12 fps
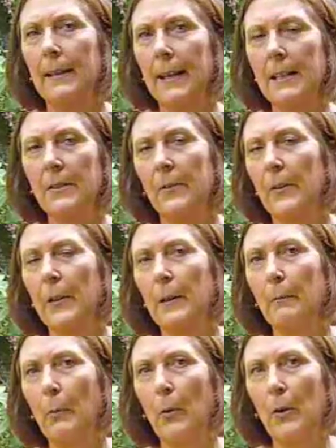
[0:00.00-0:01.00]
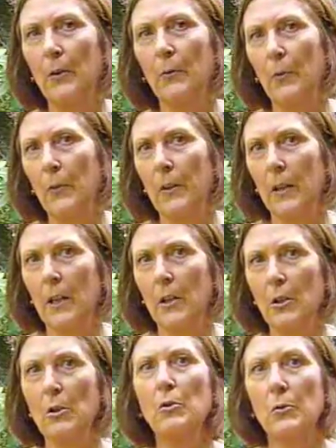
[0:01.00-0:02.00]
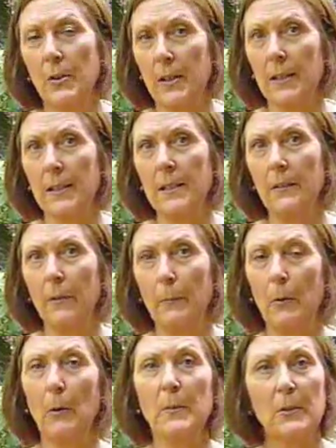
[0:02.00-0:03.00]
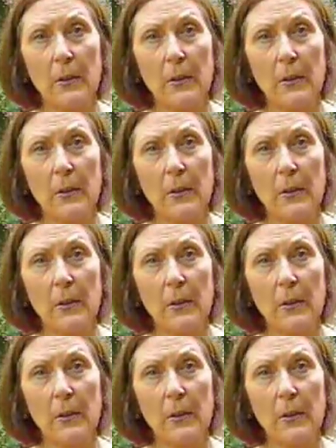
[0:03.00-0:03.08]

That's very important for the nutrients of the bulbs